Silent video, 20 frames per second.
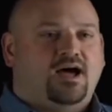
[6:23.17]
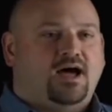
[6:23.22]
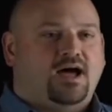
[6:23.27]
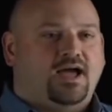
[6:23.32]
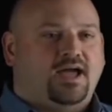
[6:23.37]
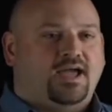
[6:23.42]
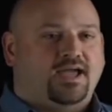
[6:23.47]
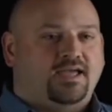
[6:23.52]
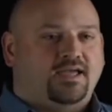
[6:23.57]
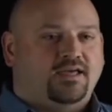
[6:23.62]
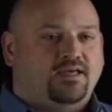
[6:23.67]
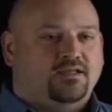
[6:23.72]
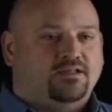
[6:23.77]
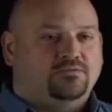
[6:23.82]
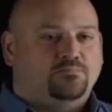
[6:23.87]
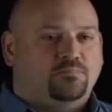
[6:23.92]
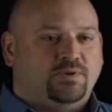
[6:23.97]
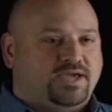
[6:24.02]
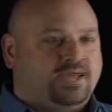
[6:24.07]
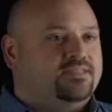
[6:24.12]
I
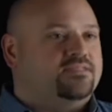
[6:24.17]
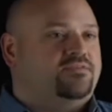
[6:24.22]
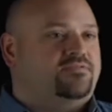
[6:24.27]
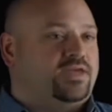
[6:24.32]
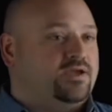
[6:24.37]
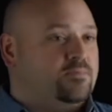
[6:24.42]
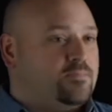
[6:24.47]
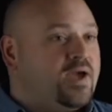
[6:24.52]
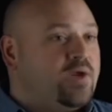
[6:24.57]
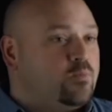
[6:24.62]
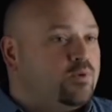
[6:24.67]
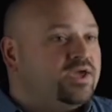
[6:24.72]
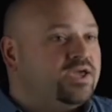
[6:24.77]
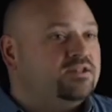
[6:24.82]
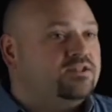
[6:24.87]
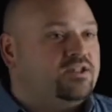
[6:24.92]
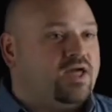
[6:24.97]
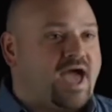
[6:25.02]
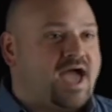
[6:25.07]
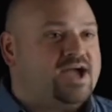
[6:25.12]
began to think, man, we
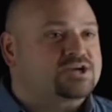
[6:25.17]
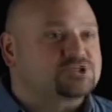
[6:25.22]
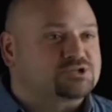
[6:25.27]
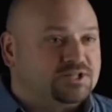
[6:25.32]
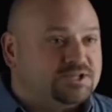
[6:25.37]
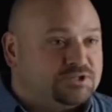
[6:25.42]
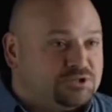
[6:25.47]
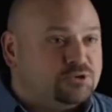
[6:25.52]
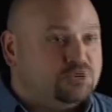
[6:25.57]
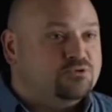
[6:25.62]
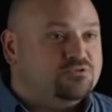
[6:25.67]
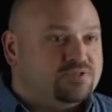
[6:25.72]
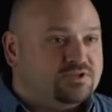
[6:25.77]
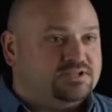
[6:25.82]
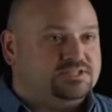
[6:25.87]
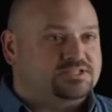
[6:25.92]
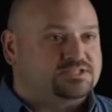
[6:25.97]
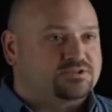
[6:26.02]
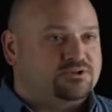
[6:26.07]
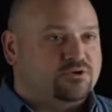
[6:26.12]
could actually do
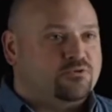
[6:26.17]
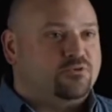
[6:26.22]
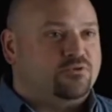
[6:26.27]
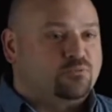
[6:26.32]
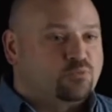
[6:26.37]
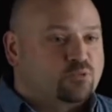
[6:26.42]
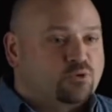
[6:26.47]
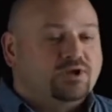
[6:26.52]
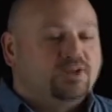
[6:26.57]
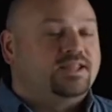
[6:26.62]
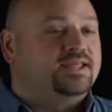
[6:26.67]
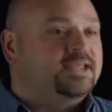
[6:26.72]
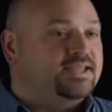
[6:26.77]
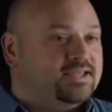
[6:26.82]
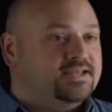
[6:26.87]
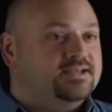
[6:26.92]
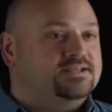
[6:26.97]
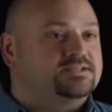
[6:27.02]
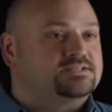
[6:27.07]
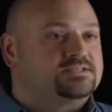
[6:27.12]
this. There really
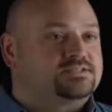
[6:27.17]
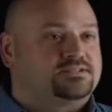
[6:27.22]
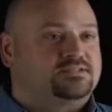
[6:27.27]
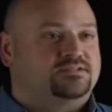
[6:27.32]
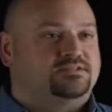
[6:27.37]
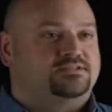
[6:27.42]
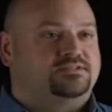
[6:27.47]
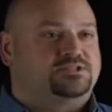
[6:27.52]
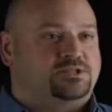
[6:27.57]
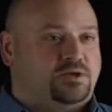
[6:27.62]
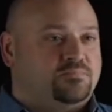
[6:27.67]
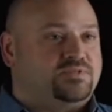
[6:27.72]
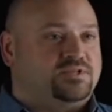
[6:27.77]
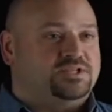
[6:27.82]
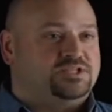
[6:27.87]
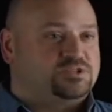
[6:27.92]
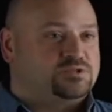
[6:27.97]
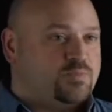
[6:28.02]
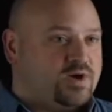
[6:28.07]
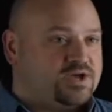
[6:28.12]
is
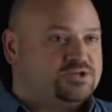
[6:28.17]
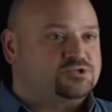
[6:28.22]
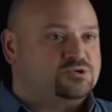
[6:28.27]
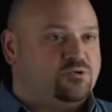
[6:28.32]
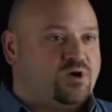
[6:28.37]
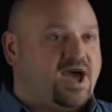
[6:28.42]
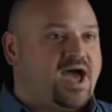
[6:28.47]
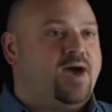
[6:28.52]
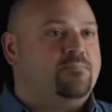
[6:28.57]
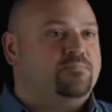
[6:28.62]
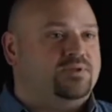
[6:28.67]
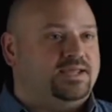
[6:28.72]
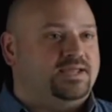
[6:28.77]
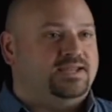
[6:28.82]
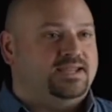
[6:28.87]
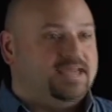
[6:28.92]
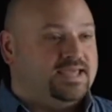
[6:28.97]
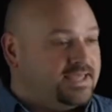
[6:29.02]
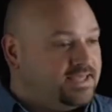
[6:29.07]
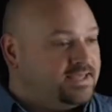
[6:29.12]
something special
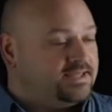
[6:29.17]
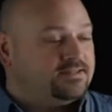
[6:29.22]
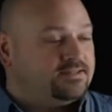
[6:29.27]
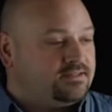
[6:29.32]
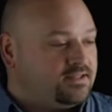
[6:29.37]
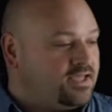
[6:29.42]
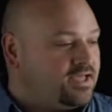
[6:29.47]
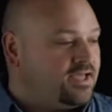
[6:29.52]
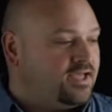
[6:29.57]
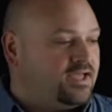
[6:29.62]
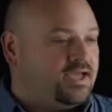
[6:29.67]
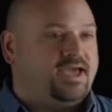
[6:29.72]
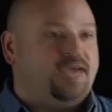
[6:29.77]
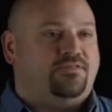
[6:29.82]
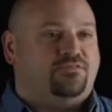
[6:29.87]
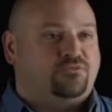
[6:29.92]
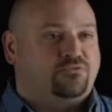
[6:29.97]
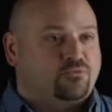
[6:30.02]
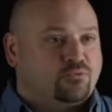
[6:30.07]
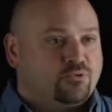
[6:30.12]
happening in
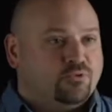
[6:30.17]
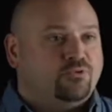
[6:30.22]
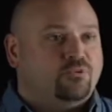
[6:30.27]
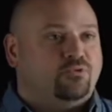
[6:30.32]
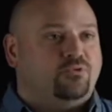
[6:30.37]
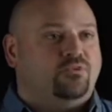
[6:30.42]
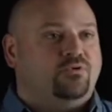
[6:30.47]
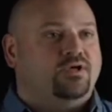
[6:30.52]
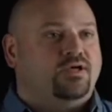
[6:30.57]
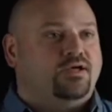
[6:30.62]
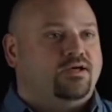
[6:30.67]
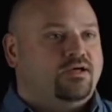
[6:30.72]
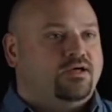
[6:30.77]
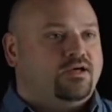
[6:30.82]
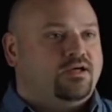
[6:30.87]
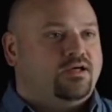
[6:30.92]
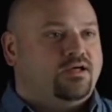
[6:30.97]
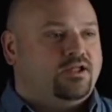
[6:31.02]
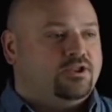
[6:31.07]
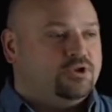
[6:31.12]
and through
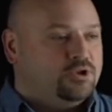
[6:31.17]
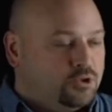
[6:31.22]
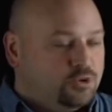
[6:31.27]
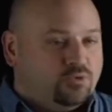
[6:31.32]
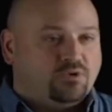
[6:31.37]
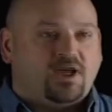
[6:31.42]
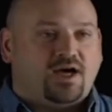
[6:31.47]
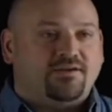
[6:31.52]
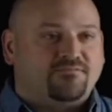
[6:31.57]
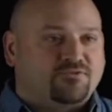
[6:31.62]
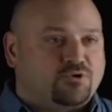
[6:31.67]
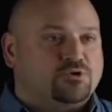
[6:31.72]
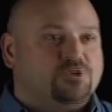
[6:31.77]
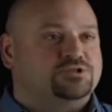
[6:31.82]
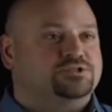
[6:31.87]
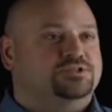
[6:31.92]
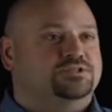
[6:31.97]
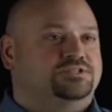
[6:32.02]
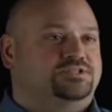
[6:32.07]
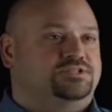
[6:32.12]
New Life
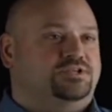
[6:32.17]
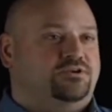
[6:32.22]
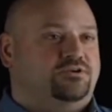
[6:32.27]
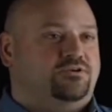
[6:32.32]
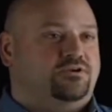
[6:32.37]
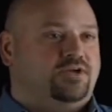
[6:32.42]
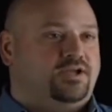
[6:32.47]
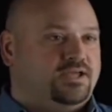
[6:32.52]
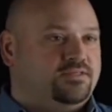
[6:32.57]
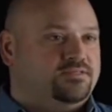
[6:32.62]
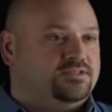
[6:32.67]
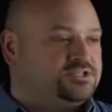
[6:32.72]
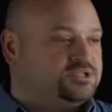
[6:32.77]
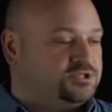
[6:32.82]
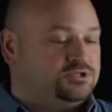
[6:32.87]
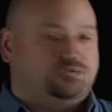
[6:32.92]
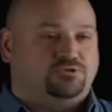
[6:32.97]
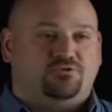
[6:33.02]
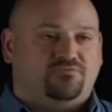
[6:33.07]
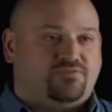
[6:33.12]
Christian Center in the
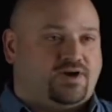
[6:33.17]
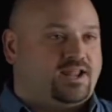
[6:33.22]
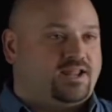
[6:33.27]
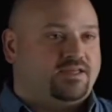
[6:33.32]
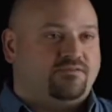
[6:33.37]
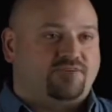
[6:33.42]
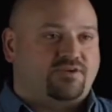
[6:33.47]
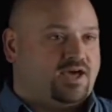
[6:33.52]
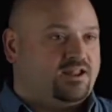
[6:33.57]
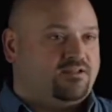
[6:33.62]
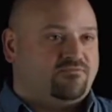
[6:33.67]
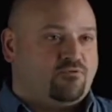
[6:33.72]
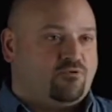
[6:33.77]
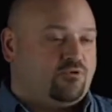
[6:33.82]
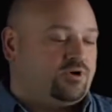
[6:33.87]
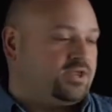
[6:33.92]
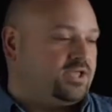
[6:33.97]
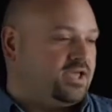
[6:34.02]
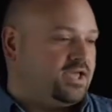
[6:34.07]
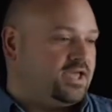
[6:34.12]
Central Valley of
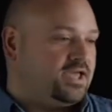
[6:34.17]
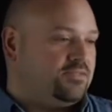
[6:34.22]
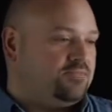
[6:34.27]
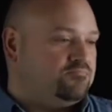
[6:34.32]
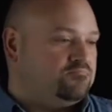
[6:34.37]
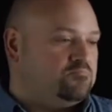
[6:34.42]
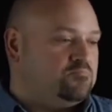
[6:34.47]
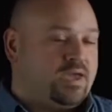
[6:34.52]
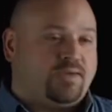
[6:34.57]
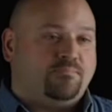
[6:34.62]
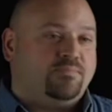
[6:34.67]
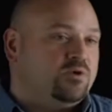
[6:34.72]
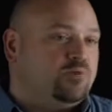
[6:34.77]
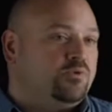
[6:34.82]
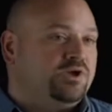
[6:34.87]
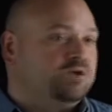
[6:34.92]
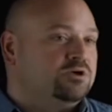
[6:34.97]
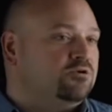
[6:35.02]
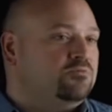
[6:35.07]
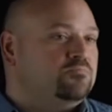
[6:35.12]
California, and maybe
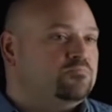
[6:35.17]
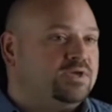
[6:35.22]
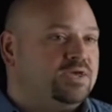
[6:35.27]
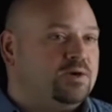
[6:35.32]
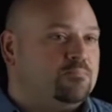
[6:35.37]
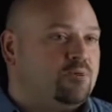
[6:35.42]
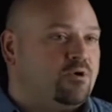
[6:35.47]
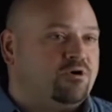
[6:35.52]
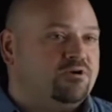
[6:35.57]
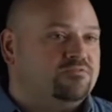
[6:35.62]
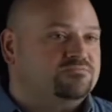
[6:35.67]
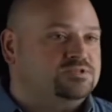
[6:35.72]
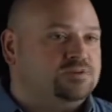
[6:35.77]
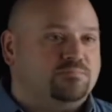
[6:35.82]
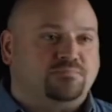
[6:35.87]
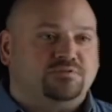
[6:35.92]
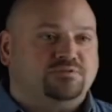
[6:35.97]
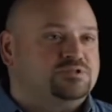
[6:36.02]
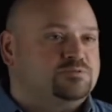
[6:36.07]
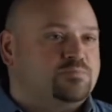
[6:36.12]
we could be a part of
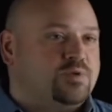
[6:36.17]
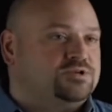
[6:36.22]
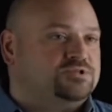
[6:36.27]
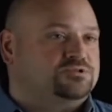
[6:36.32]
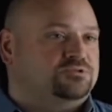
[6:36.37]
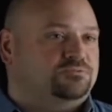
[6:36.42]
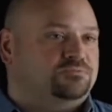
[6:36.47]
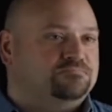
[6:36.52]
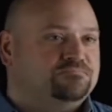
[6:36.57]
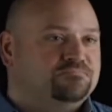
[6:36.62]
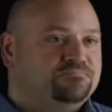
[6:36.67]
something special.